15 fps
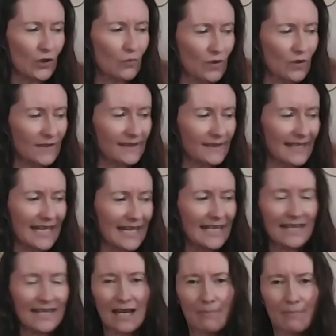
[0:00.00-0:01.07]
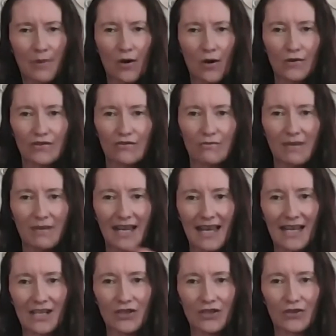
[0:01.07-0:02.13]
was in a box from my
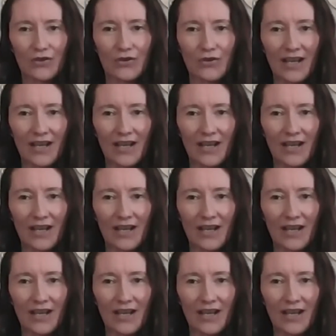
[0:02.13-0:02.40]
angel,